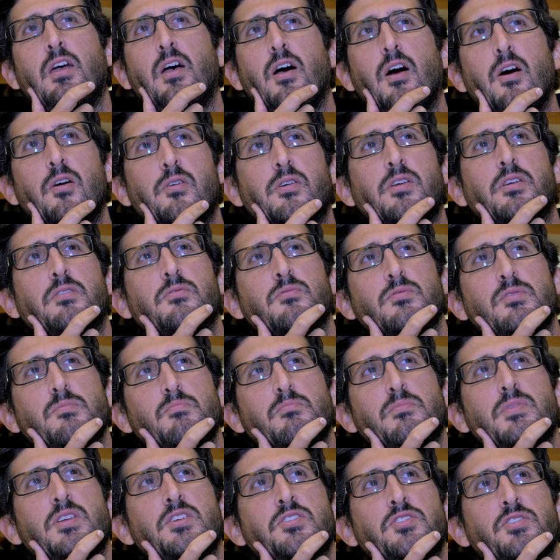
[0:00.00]
how can we
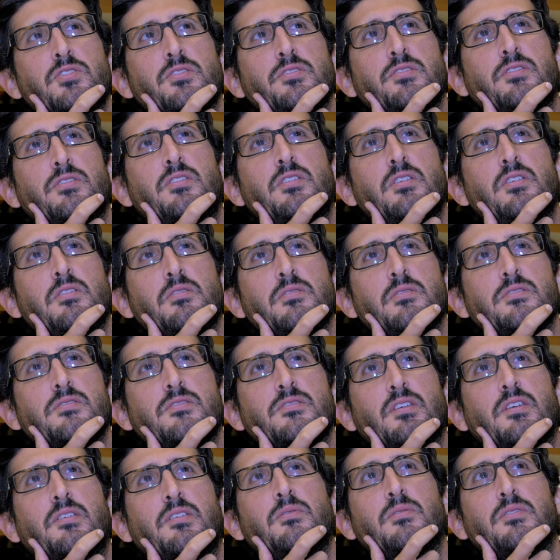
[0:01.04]
measure the
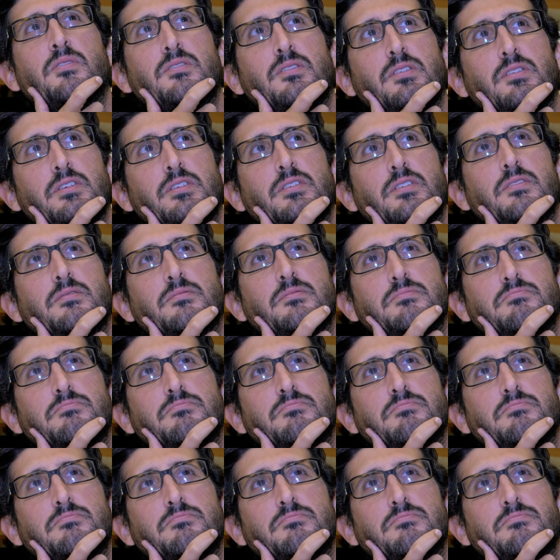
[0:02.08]
currents accurately?